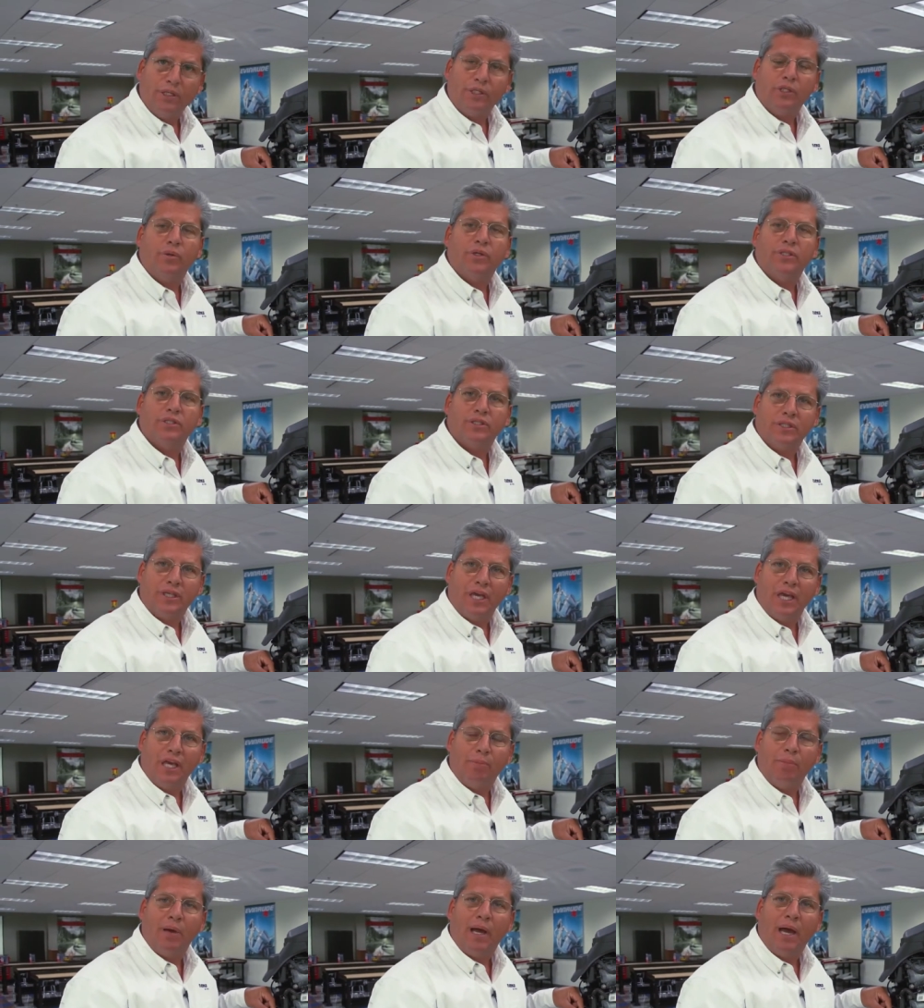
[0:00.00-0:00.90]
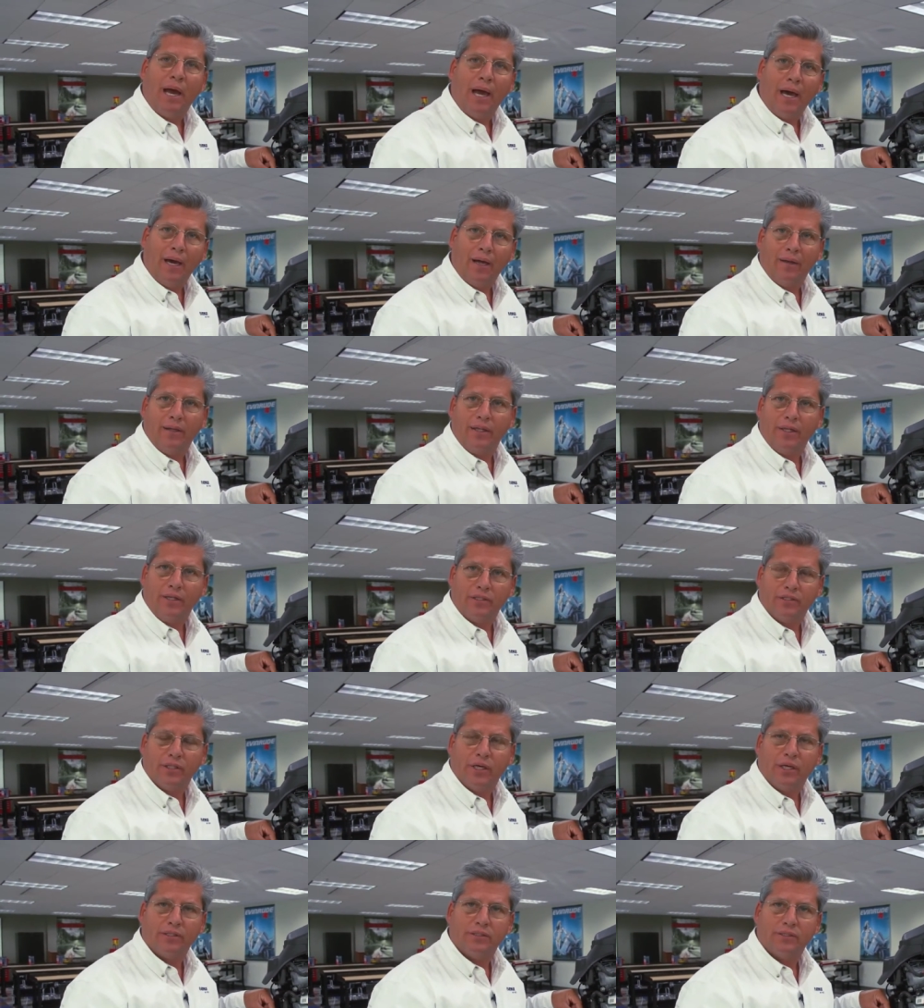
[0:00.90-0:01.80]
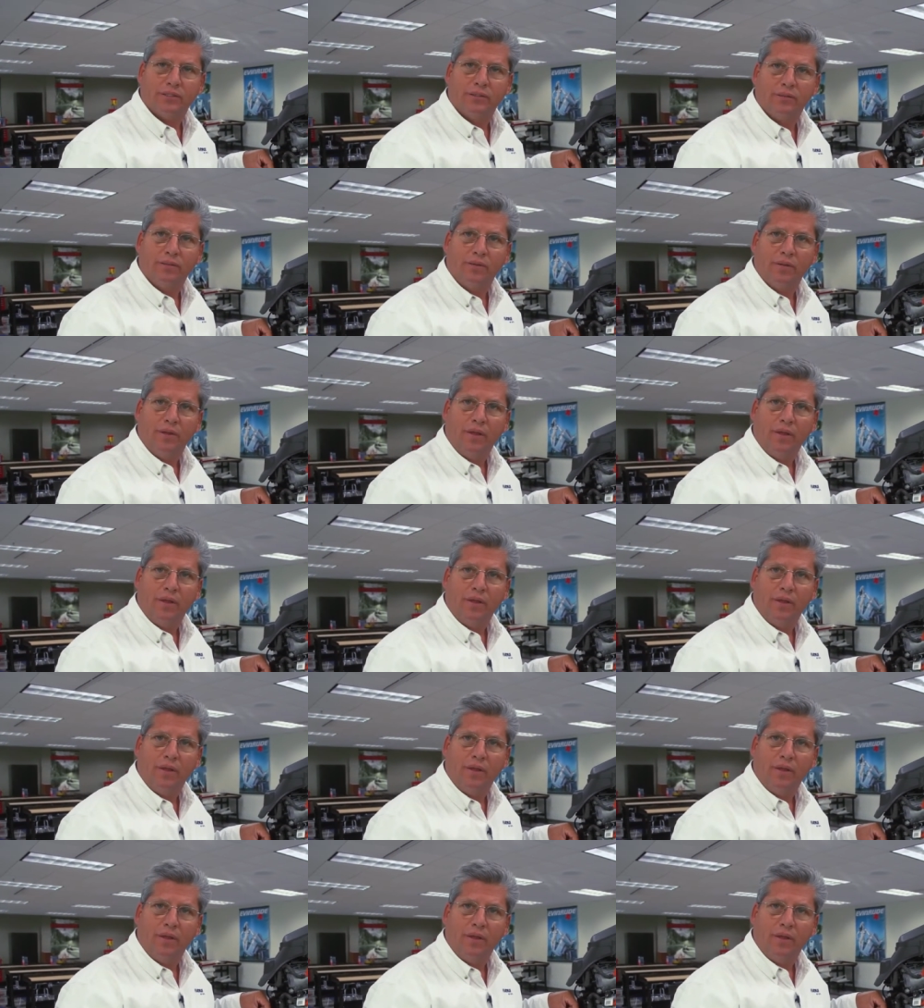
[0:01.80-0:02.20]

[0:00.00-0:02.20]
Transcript: to escape out of the exhaust.